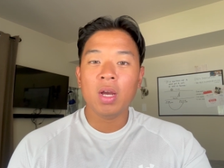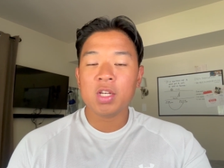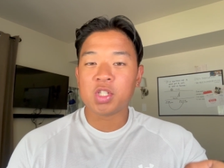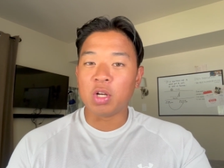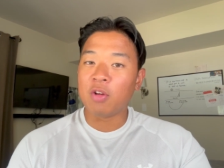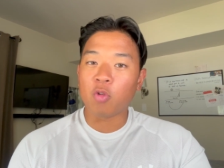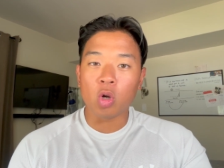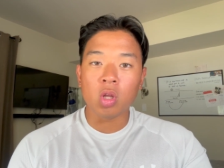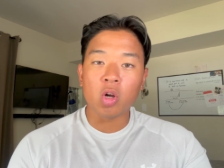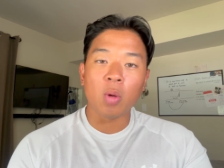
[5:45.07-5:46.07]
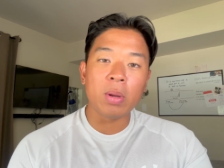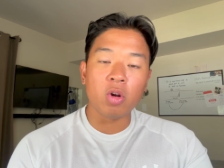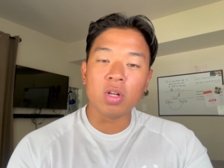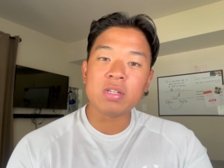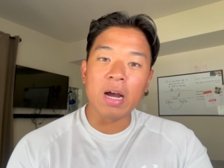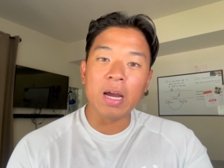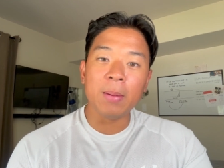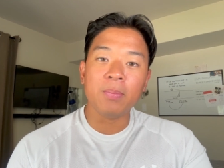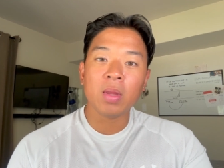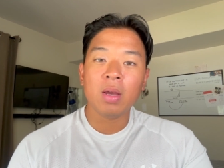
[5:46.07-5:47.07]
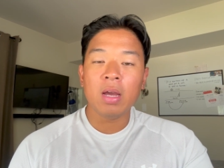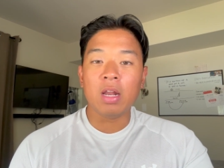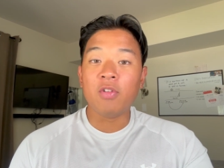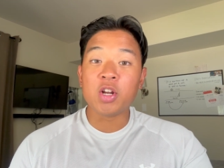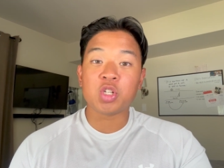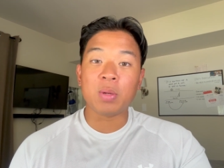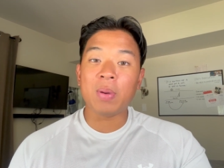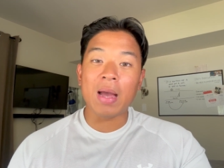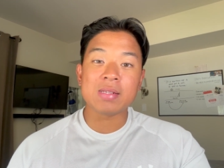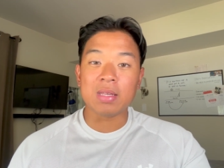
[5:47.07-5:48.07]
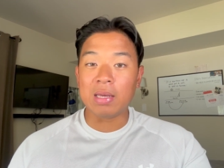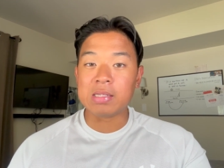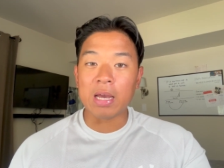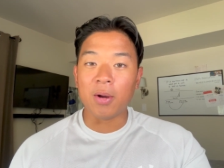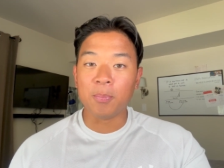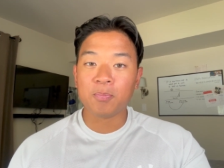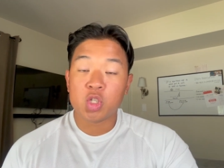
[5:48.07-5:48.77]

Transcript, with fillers: study for a longer period of time, and eventually pass the exam.